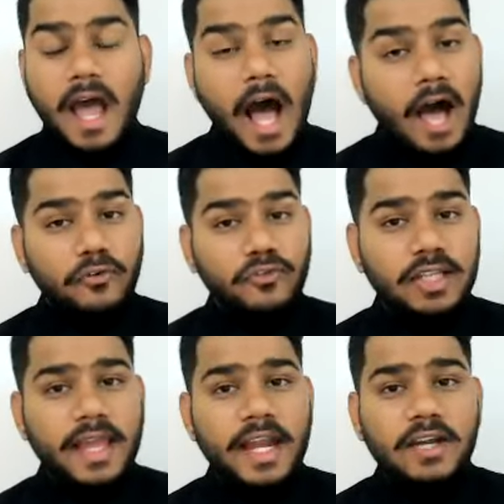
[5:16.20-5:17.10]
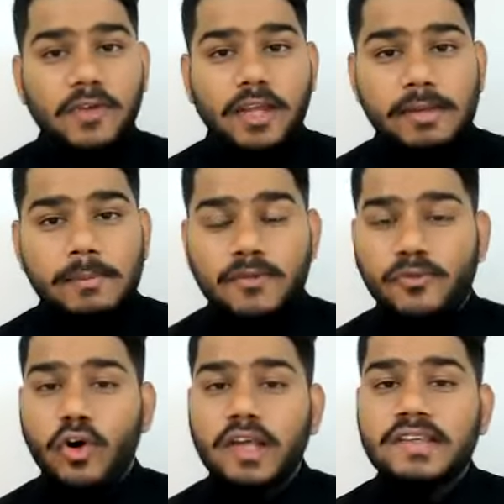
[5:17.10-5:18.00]
After that, we will be
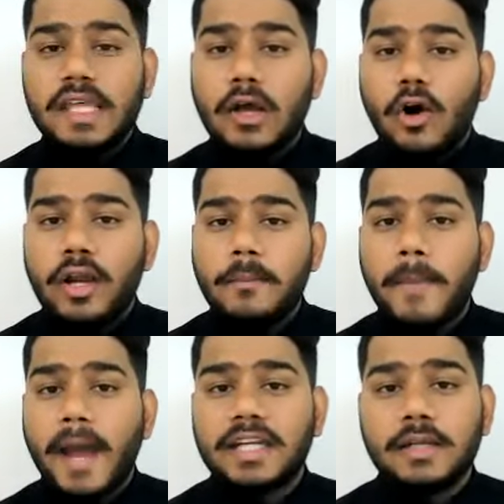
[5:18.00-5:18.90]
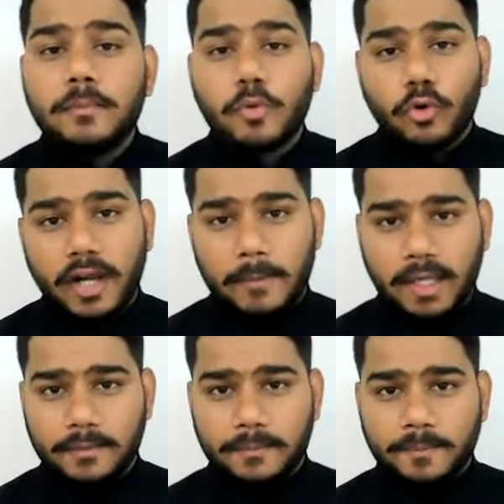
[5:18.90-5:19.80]
focusing on pattern programming.